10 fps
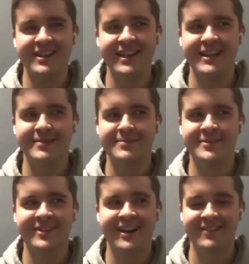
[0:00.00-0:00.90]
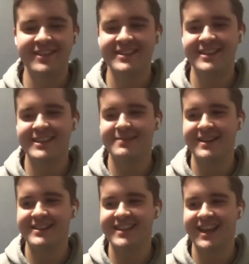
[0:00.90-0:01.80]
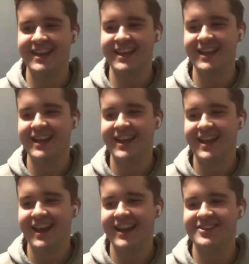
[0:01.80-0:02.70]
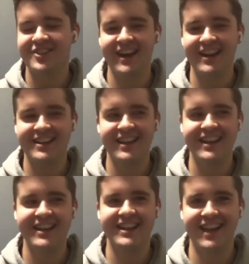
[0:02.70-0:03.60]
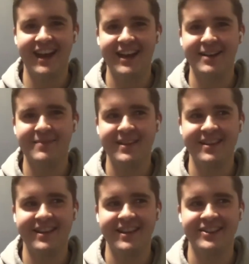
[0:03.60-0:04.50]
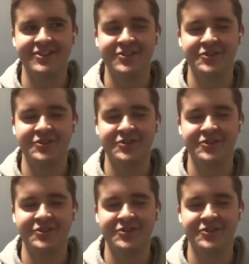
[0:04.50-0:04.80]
like preface this by saying I try to like not be like